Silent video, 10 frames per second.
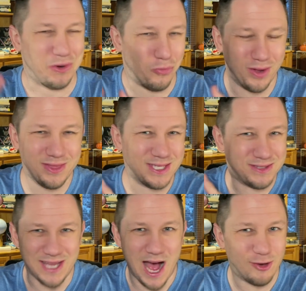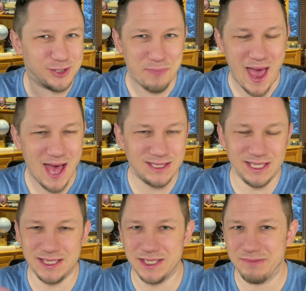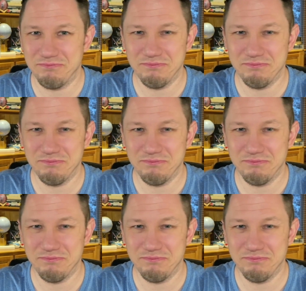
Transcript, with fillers: what the House passes